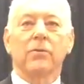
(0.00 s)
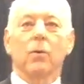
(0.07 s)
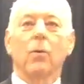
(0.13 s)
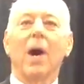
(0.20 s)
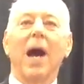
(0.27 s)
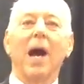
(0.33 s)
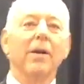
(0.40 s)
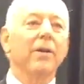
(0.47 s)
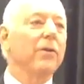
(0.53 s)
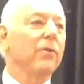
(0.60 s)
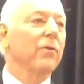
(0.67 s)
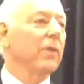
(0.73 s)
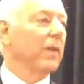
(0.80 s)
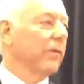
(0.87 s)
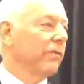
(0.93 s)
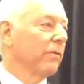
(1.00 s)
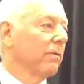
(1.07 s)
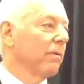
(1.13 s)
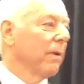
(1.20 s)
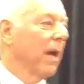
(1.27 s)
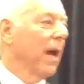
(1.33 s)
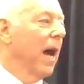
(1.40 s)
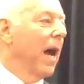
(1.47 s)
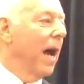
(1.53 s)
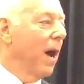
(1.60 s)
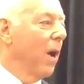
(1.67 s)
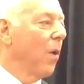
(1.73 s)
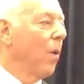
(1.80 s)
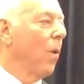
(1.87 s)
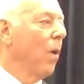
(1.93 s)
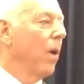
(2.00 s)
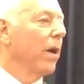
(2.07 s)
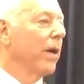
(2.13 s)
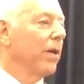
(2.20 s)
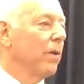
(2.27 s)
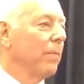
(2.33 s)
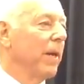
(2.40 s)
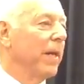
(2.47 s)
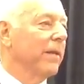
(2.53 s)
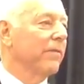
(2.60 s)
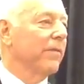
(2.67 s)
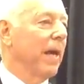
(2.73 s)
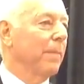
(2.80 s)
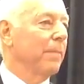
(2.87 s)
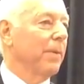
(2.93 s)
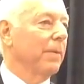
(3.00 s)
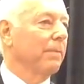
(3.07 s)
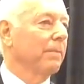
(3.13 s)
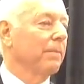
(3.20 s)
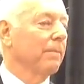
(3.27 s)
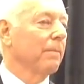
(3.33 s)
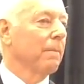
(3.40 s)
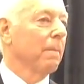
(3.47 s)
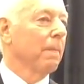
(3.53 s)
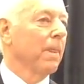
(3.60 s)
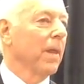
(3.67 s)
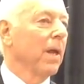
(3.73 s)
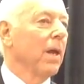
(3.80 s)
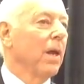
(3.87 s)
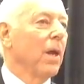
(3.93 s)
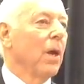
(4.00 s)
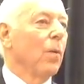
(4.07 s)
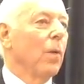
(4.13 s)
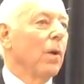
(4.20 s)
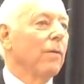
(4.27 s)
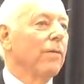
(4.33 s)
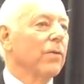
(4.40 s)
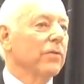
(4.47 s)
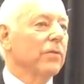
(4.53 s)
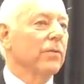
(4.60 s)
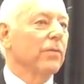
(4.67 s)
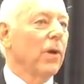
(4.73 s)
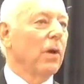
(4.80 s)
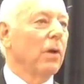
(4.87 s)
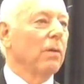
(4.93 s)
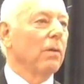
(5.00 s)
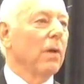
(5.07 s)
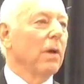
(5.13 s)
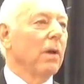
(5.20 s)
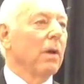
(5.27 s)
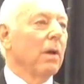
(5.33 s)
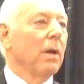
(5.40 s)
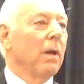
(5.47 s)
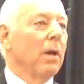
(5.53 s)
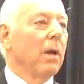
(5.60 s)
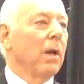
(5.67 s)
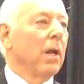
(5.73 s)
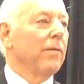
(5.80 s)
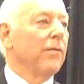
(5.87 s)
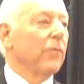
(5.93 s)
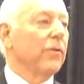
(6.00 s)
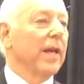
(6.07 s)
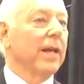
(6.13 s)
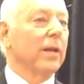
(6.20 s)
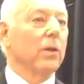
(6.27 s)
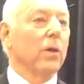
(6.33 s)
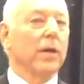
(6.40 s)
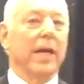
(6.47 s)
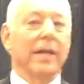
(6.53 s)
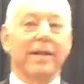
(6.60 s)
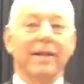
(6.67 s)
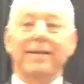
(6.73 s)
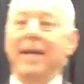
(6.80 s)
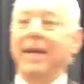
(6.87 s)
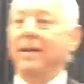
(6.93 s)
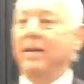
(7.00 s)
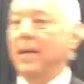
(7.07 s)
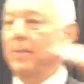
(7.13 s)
So how do you do this? How can you make this happen? Well, first of all, if you take a look at the 10